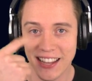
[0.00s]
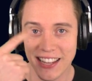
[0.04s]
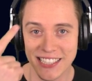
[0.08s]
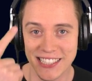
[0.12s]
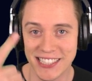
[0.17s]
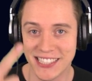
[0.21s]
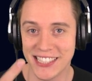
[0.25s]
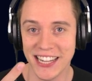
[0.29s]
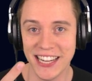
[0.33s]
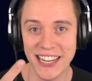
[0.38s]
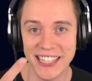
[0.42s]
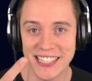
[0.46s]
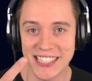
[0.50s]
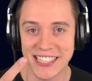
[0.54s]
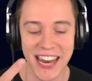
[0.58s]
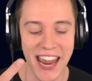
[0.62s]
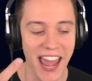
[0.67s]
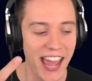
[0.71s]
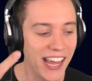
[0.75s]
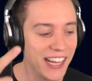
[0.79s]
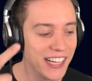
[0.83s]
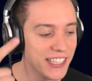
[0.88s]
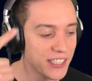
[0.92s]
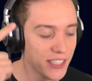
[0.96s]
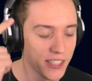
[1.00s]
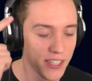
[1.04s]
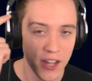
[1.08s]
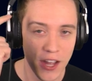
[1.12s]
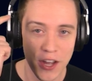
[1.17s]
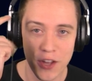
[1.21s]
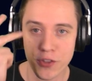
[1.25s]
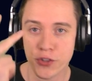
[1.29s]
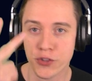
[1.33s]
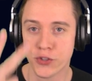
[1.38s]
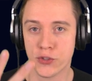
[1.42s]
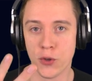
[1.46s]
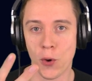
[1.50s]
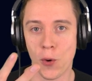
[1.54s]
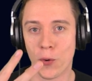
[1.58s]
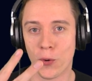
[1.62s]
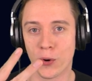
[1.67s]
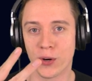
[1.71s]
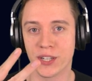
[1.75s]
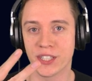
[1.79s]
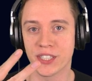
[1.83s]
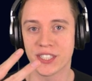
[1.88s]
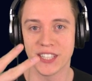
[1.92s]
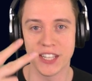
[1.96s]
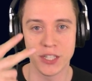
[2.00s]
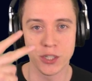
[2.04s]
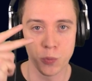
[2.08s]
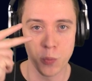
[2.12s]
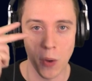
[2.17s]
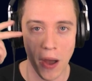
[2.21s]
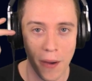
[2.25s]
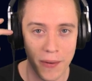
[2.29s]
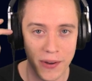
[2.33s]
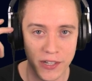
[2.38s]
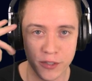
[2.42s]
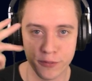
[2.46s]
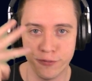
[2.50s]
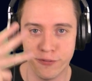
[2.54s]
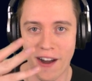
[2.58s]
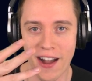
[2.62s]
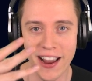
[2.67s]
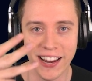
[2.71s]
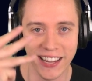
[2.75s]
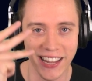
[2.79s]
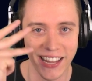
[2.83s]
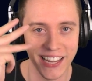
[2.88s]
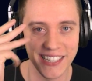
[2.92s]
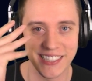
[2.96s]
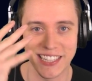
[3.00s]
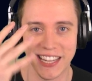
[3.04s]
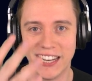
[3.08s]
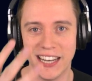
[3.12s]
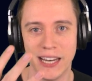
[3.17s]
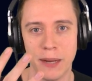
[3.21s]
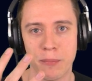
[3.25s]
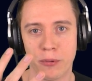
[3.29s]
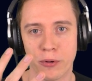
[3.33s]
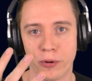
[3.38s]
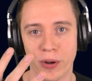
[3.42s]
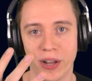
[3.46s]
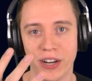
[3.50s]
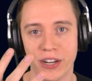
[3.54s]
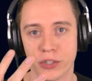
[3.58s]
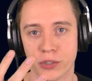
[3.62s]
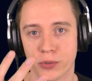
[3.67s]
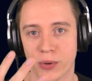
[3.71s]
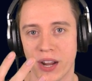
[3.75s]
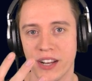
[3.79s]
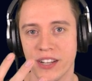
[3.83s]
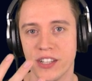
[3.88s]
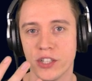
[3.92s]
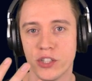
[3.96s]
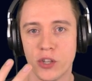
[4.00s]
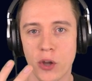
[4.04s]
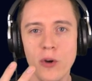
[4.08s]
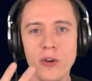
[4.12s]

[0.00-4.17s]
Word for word: Siege Tanks, Thors, as well as Vikings and Liberators, right?